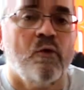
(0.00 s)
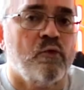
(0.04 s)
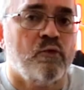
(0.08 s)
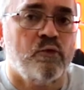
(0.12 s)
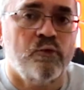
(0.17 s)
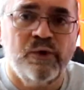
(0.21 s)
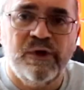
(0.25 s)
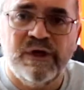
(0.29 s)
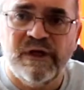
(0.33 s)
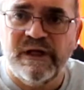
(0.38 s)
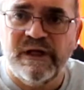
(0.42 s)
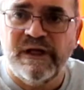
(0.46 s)

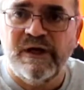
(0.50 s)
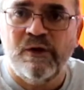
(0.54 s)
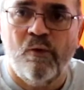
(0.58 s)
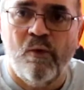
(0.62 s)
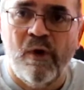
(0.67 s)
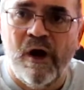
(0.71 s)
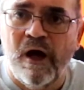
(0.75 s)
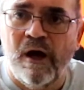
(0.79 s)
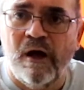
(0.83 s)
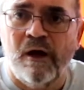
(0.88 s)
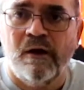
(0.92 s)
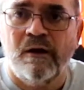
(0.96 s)
really
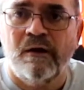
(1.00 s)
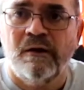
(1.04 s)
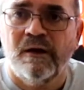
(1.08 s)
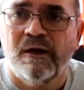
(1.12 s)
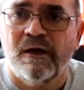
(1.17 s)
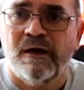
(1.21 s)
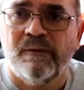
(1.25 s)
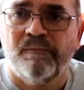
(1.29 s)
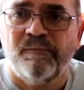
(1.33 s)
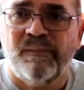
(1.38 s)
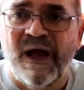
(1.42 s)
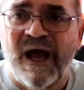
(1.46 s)

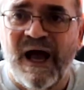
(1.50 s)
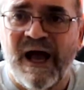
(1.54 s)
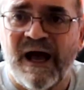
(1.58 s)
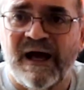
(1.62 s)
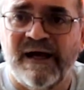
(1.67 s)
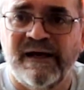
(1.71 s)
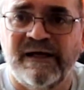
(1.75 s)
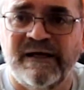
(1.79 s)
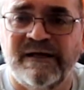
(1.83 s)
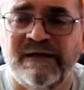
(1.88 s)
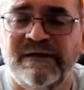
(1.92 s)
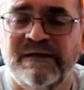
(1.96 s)
well
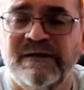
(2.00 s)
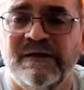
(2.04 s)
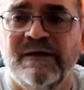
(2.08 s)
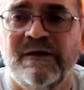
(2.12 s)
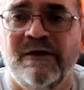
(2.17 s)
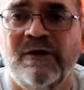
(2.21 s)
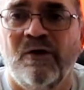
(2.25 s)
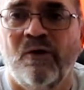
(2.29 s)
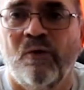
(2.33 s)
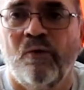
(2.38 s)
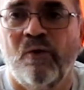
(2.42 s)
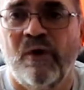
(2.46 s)
padded
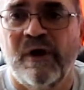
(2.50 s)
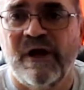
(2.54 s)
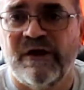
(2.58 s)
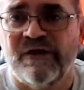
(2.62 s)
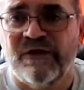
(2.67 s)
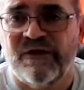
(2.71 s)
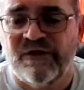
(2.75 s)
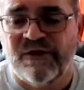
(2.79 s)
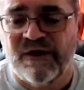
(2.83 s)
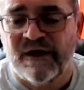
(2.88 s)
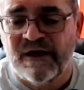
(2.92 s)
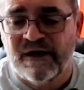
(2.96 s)

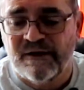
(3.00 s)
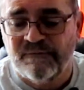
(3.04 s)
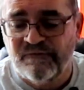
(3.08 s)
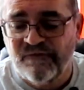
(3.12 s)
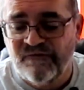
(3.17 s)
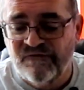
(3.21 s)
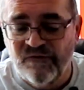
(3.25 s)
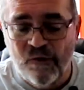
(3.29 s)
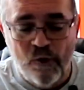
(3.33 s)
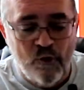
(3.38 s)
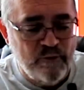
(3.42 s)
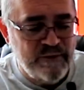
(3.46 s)
with
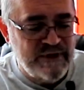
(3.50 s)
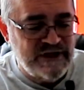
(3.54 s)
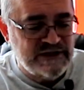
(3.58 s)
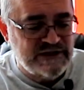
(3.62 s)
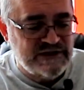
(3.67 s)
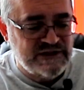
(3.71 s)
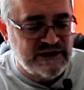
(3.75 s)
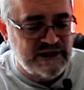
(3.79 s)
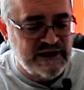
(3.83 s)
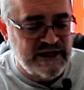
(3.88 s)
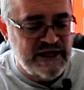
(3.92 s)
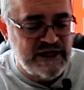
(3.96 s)
foam
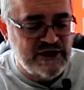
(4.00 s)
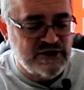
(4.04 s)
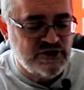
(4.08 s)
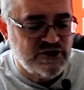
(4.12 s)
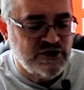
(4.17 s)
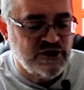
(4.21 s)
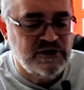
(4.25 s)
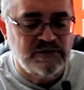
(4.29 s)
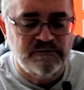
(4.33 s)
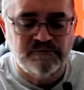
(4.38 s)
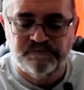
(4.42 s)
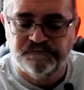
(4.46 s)

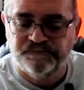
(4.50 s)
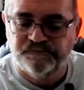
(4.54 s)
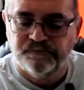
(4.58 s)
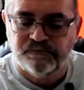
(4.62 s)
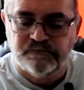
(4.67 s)
insulation,